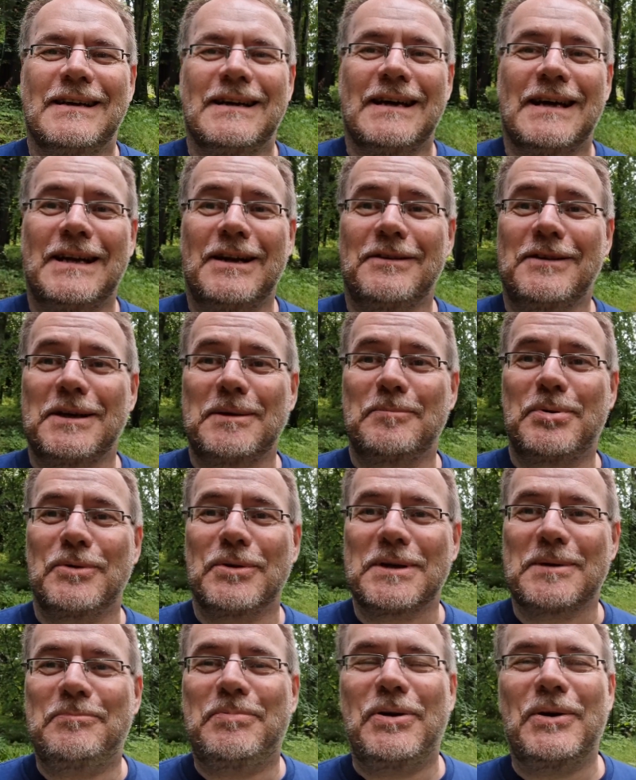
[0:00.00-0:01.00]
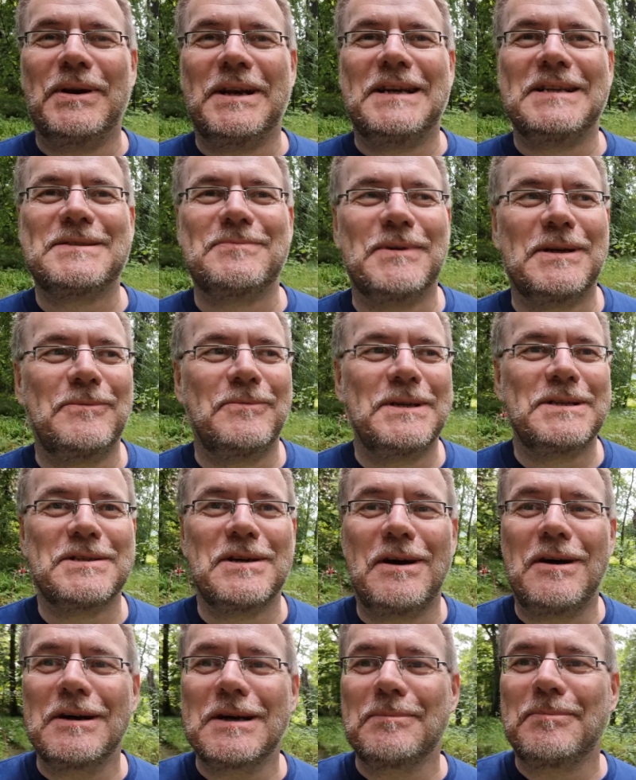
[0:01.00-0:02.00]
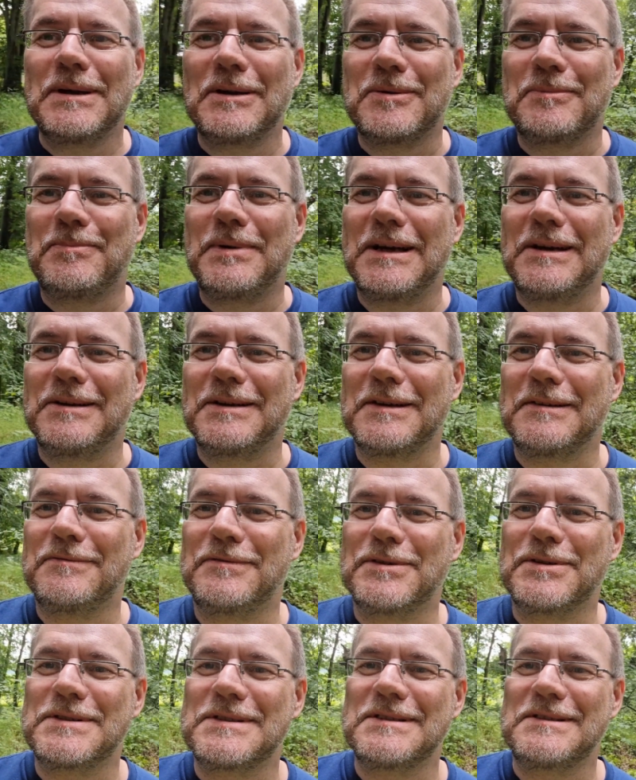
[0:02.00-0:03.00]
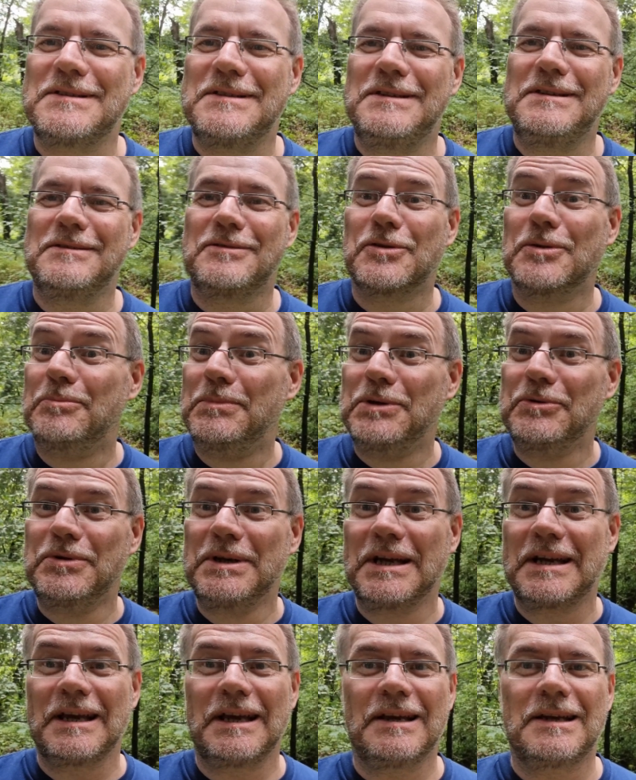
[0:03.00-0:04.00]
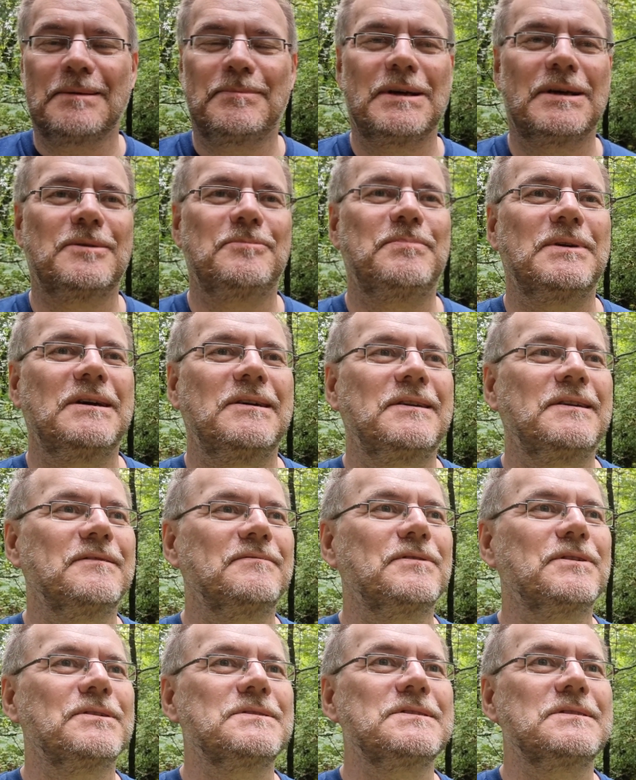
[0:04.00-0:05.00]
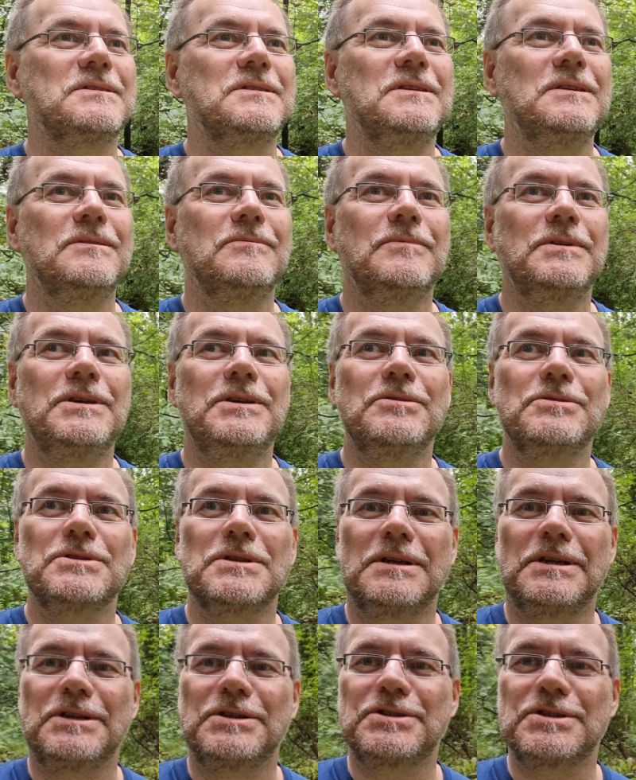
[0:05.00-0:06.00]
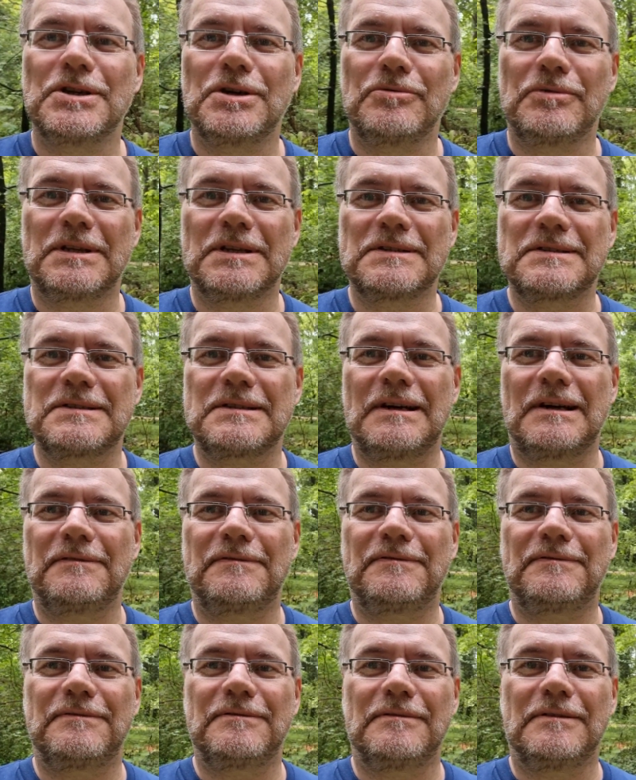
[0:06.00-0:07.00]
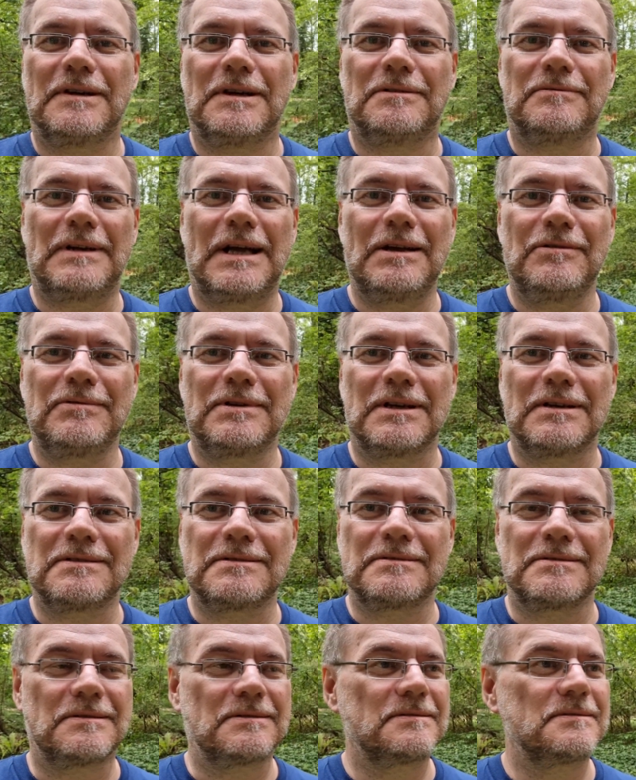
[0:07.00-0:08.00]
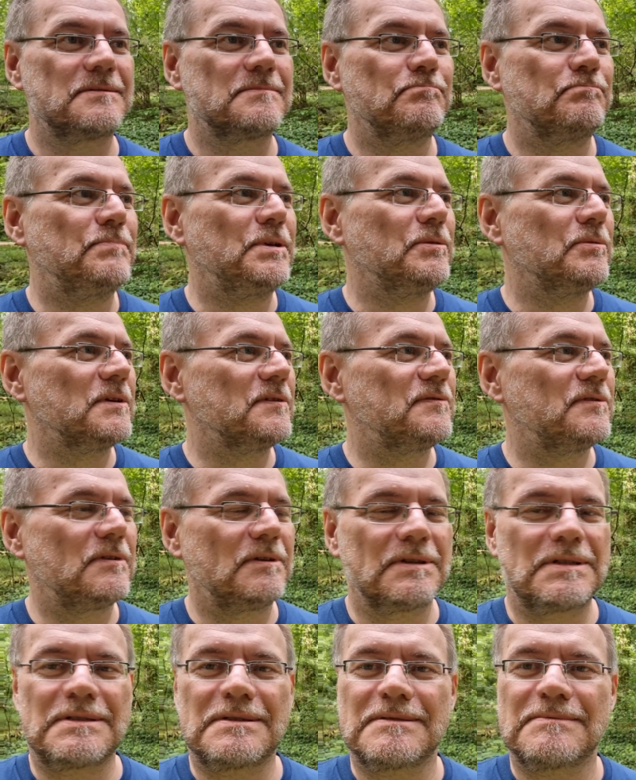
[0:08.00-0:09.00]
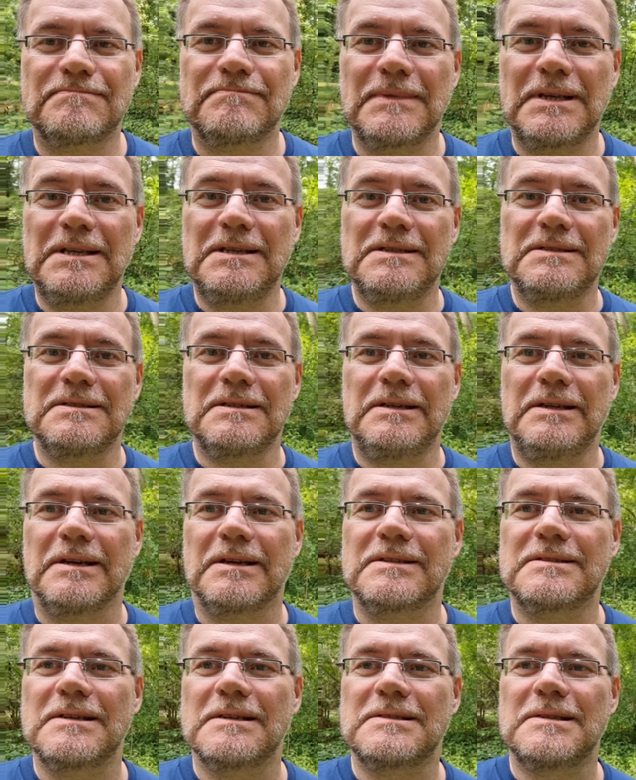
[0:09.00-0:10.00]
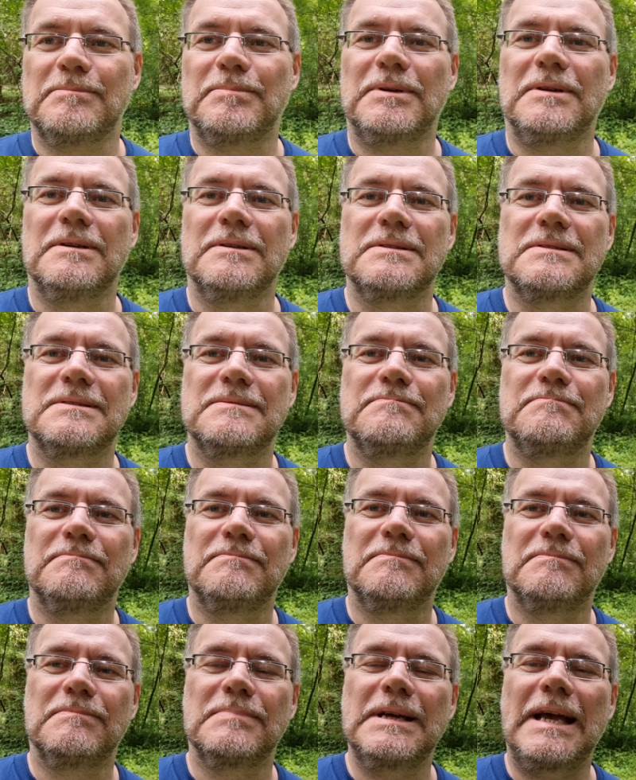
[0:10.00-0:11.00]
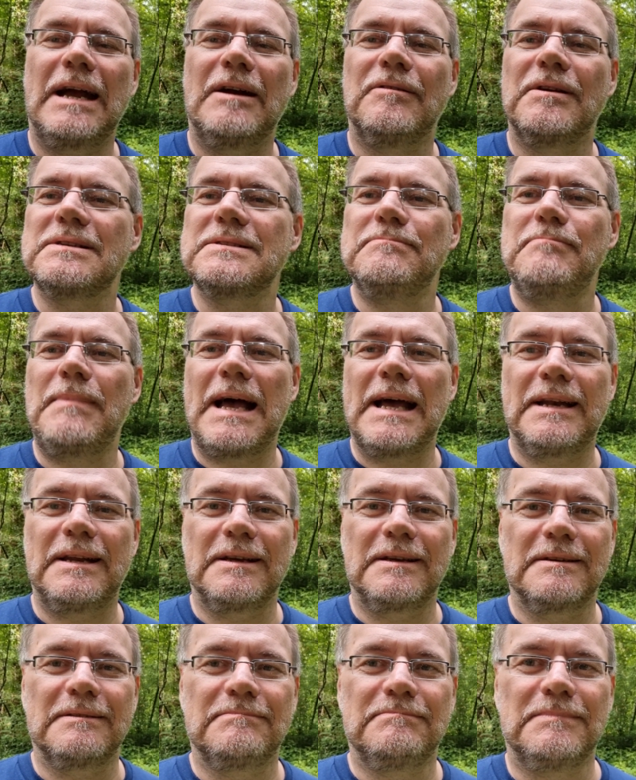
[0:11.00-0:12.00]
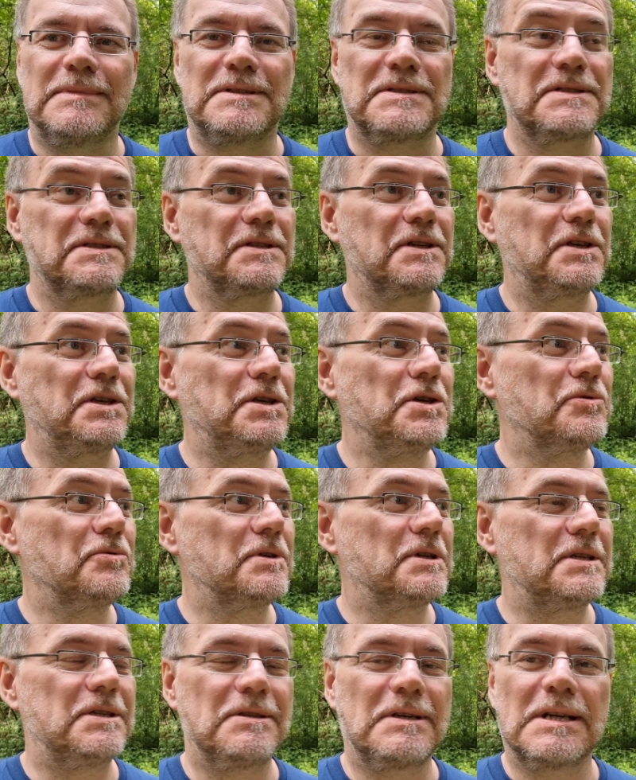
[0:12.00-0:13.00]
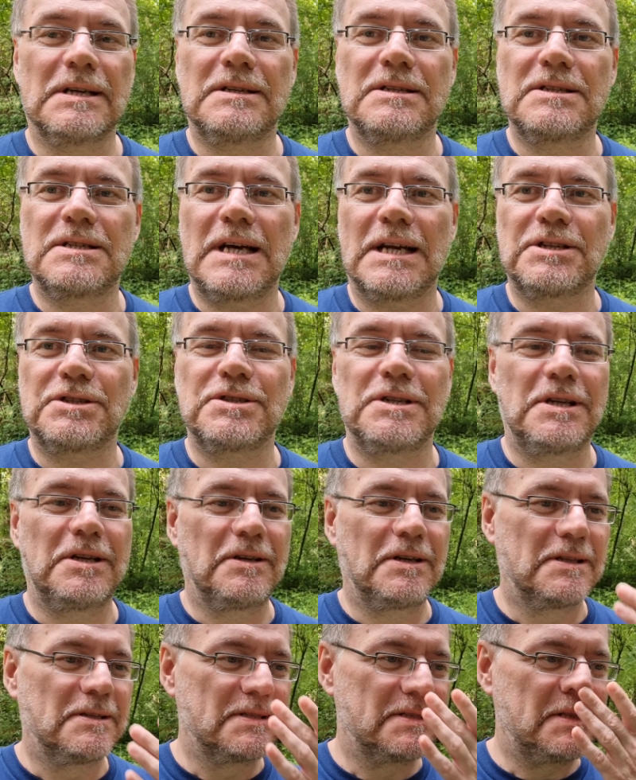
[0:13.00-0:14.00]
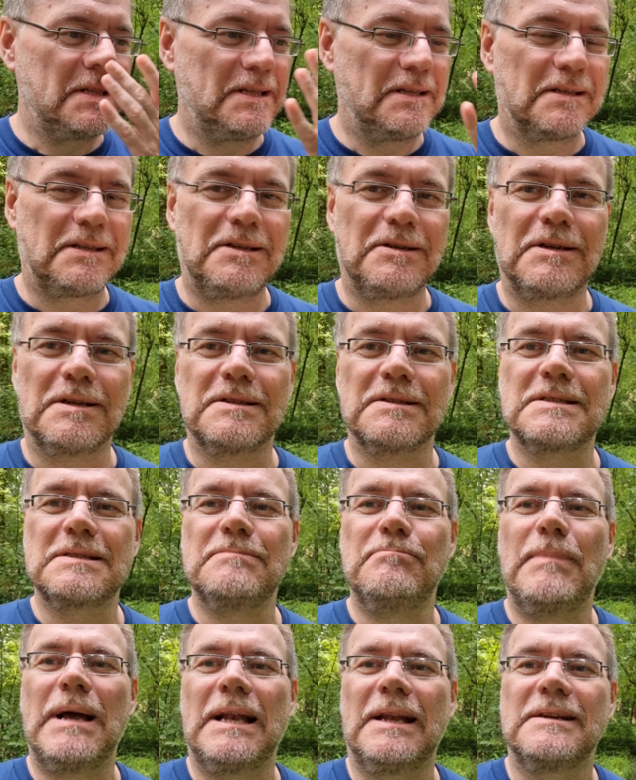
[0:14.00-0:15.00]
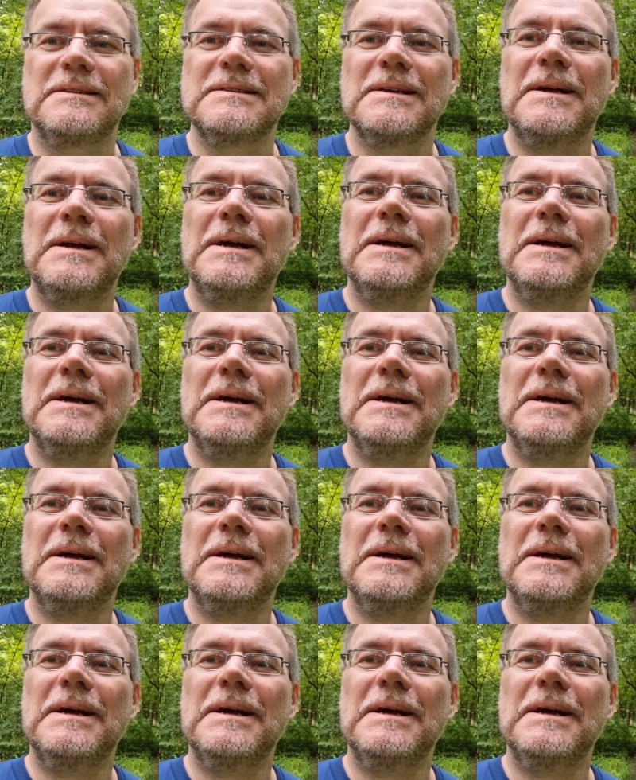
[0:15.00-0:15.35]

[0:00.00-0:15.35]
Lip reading: Another important point is when we talk about biodiversity, communicate about biodiversity, we usually show the stuff around us. It's beautiful, it's easily accessible, it's charismatic, it's cute, you can touch it, you can see it, you can smell it,